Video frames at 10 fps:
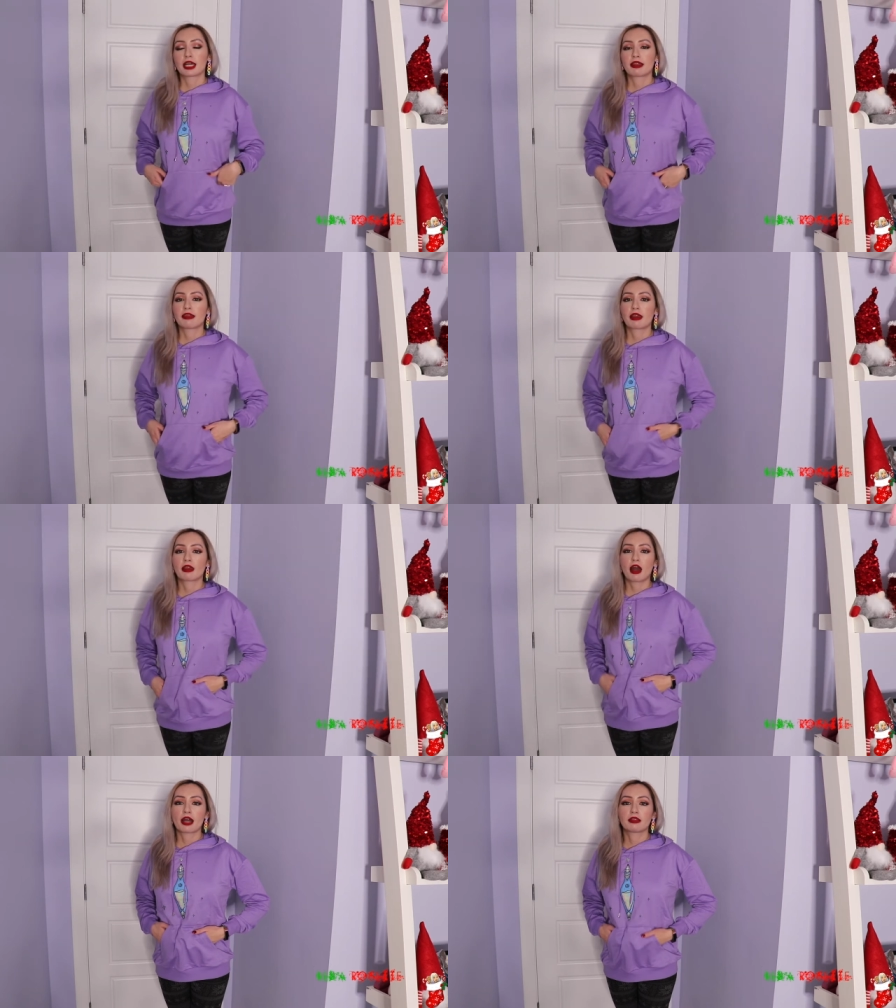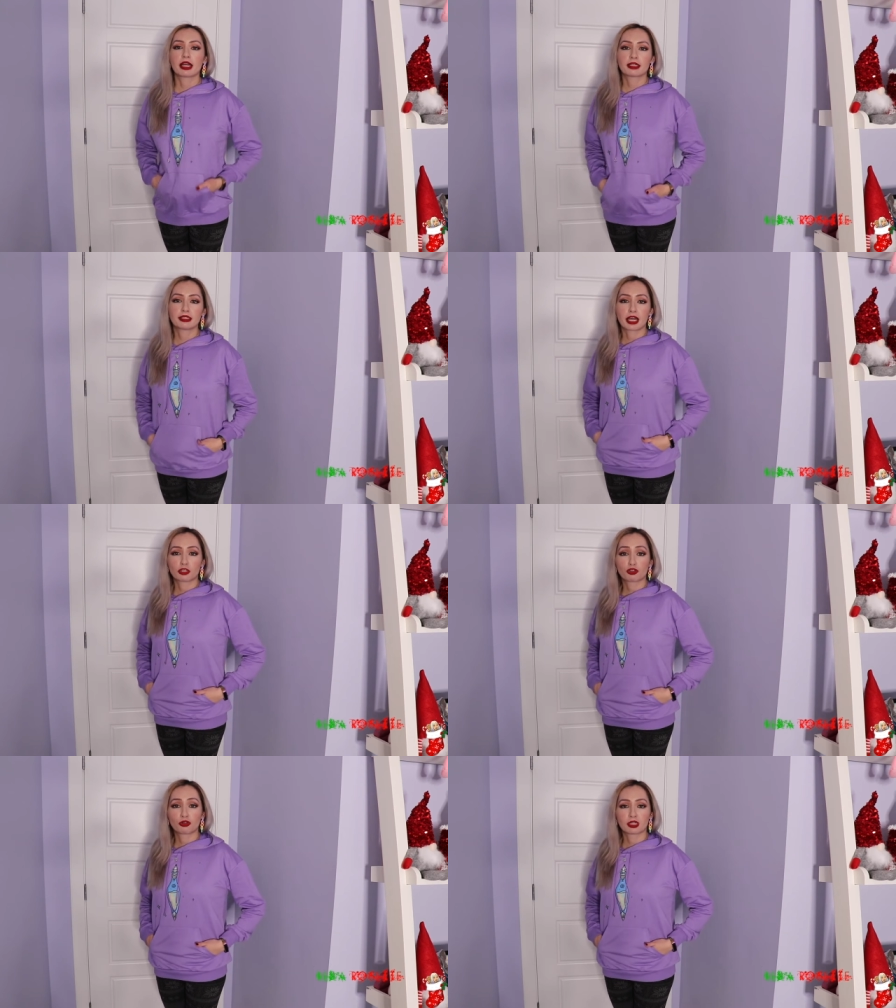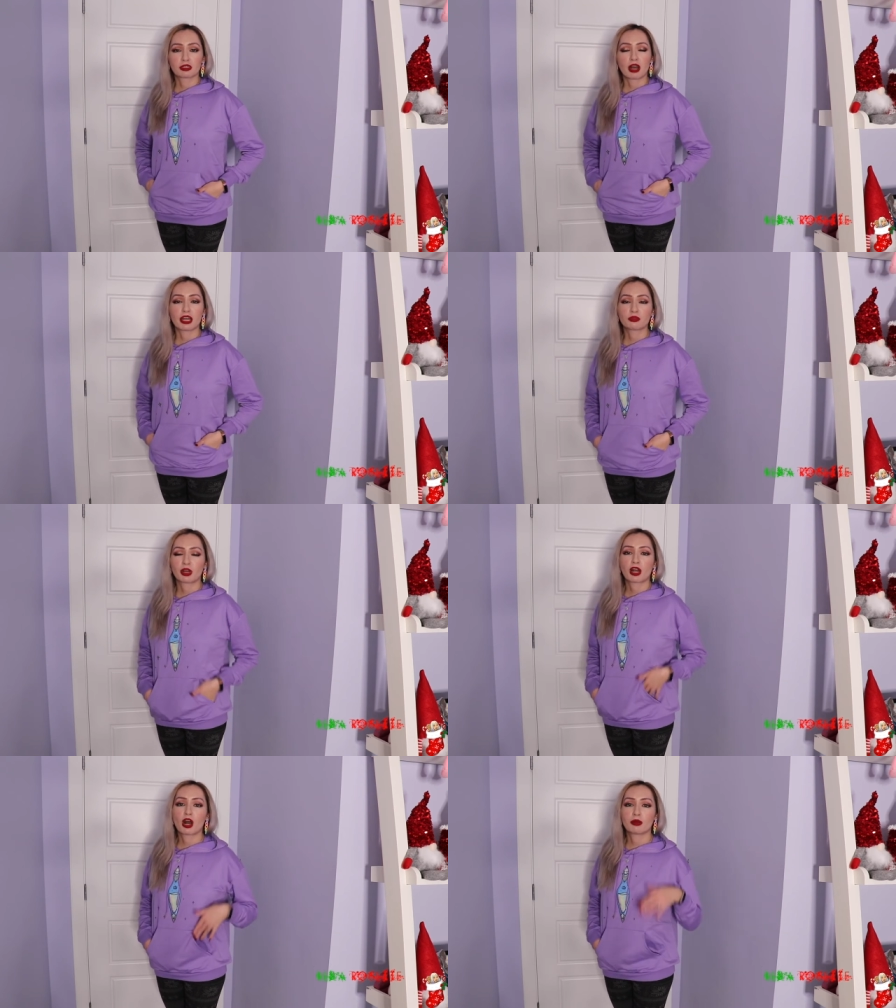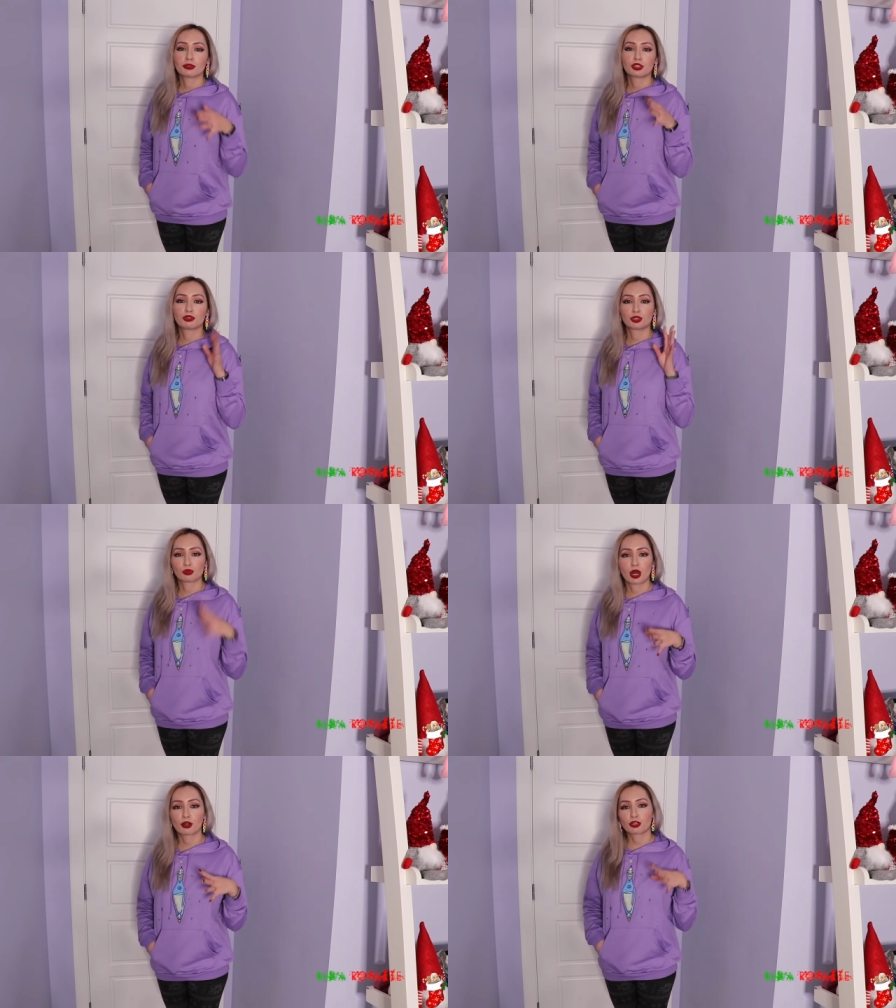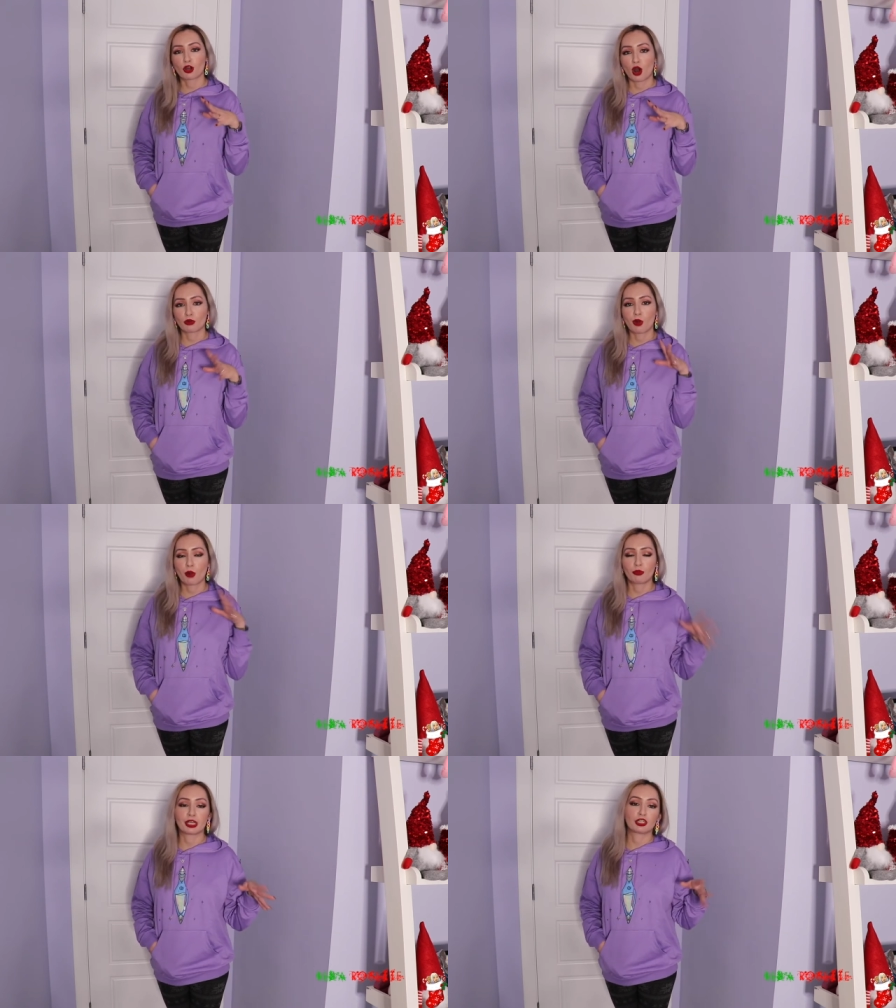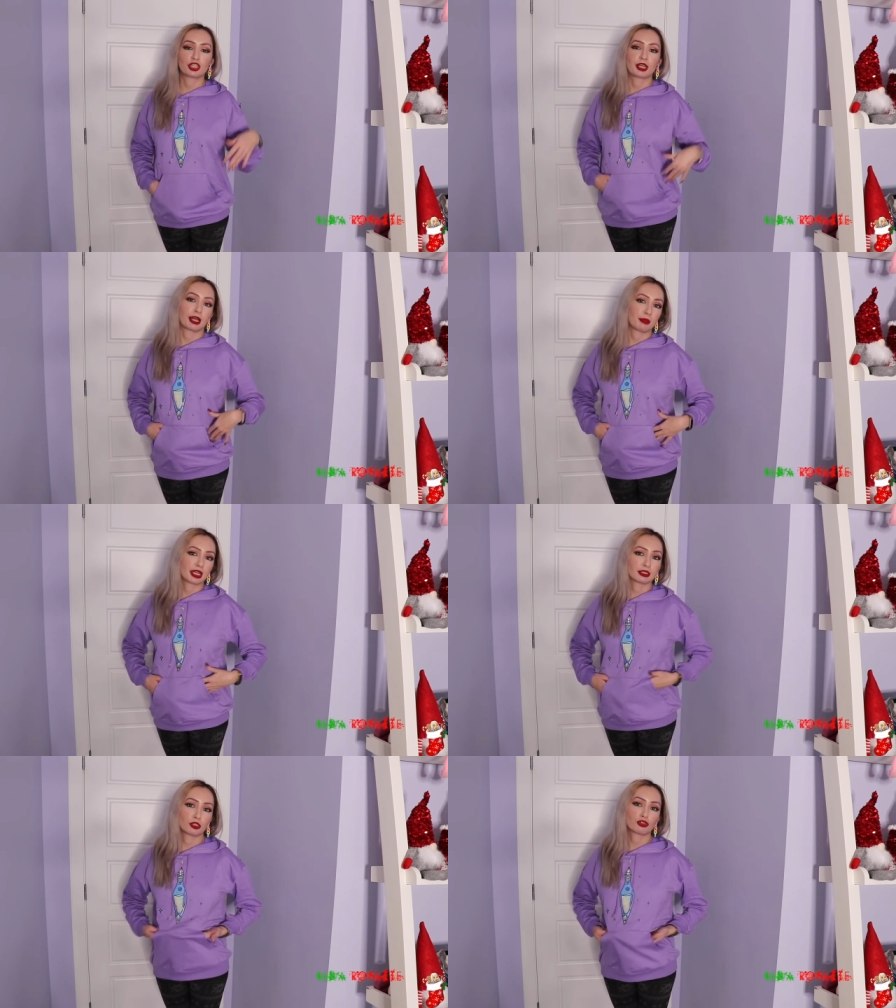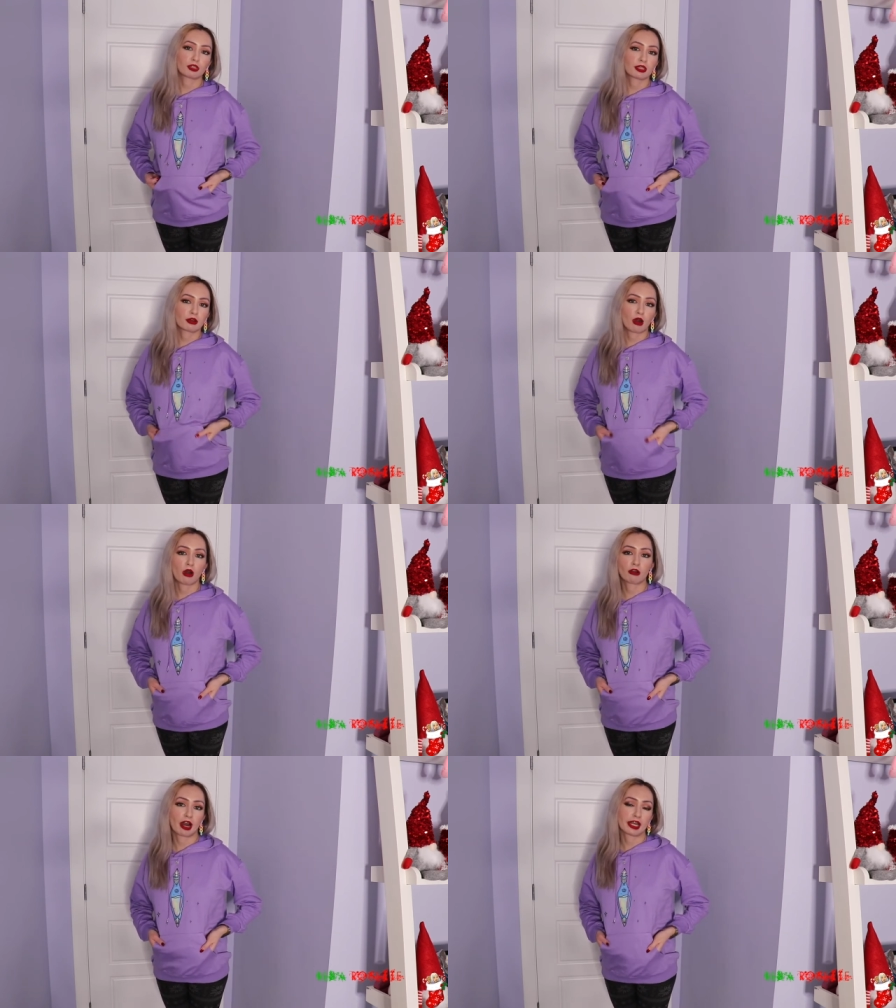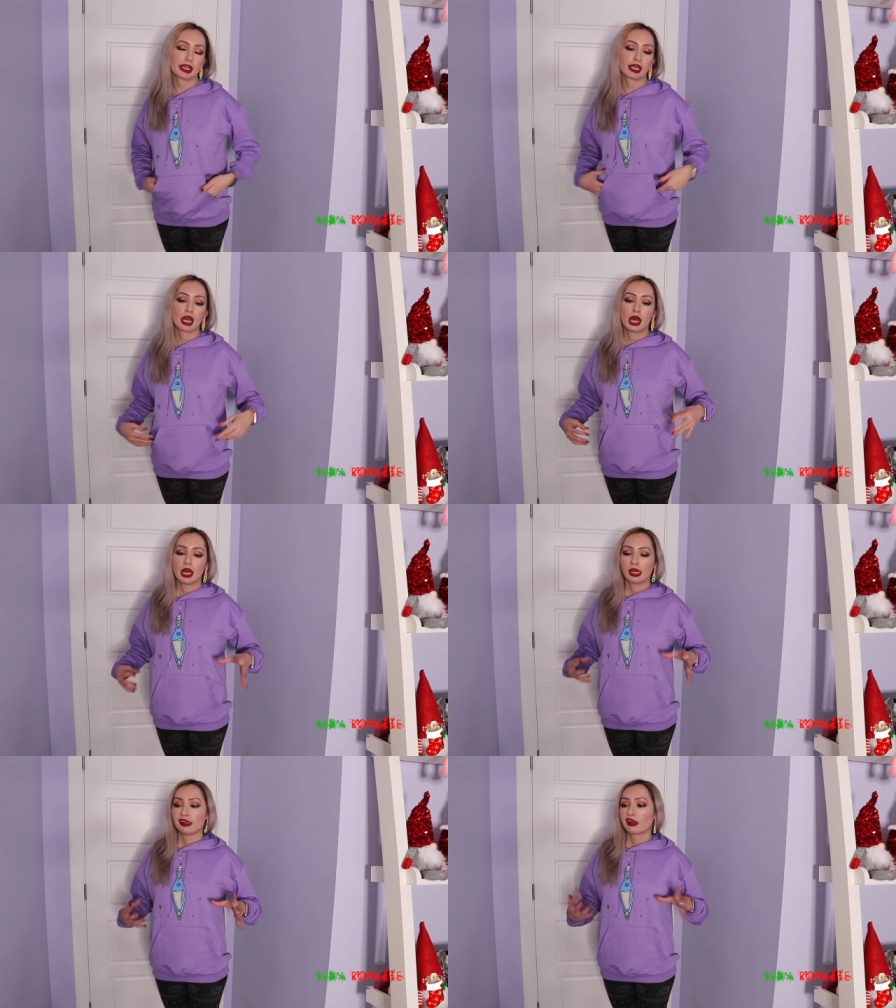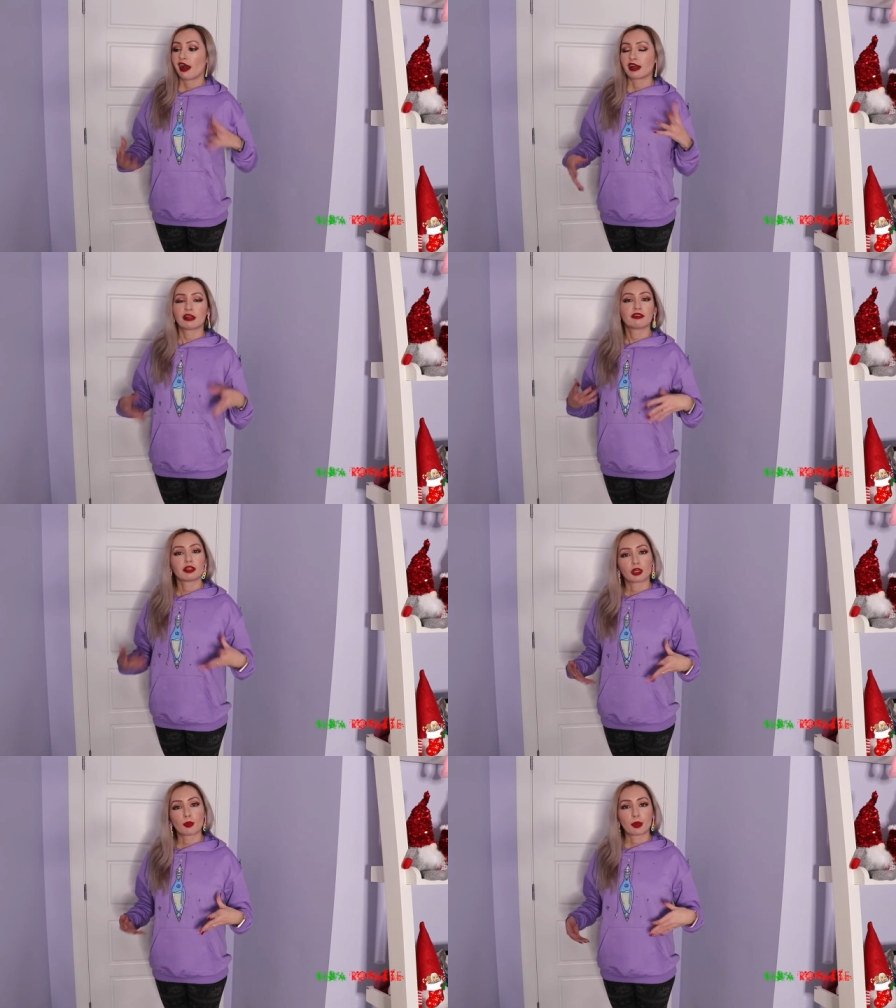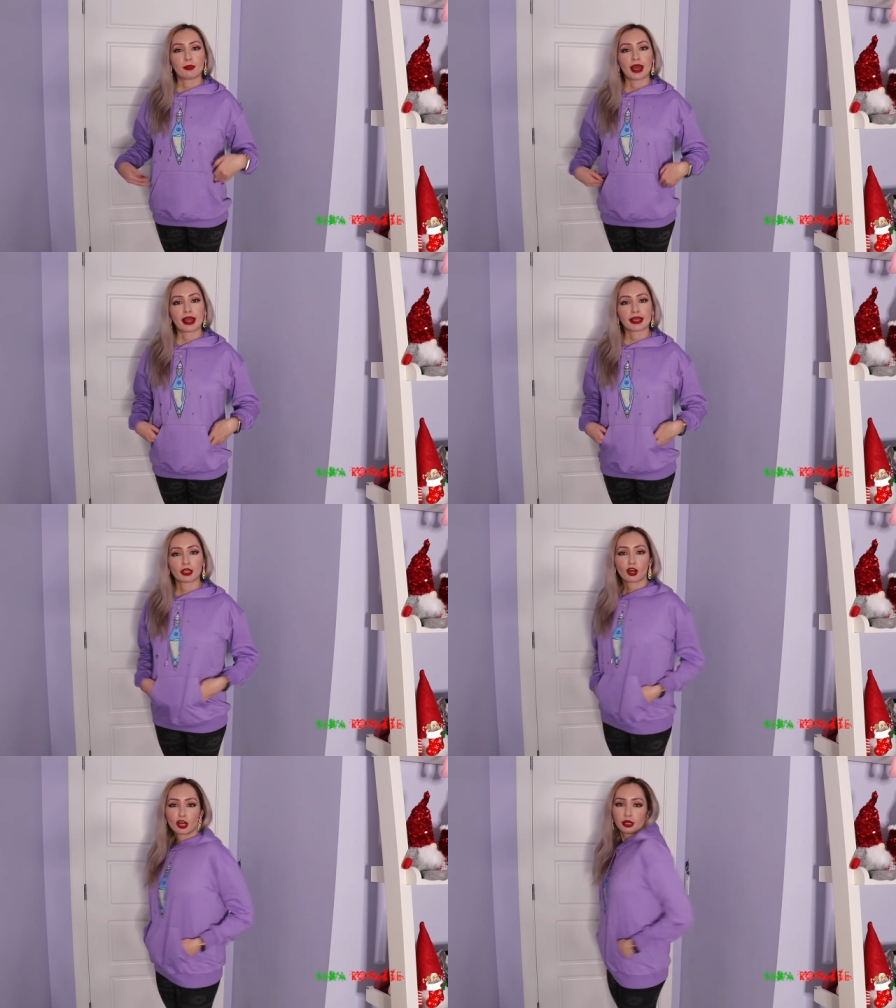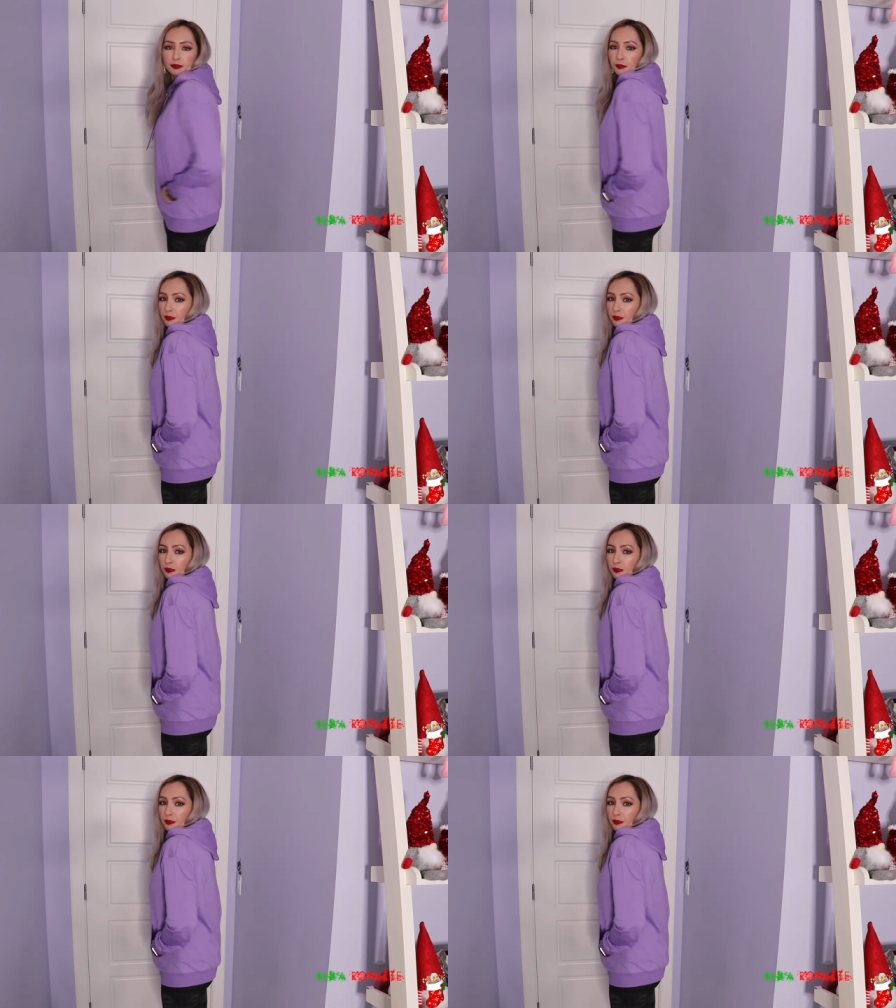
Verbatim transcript: I think I like staying true to size when it comes to sweaters on Romwe and Shein, because usually they're already kind of a little bit baggier.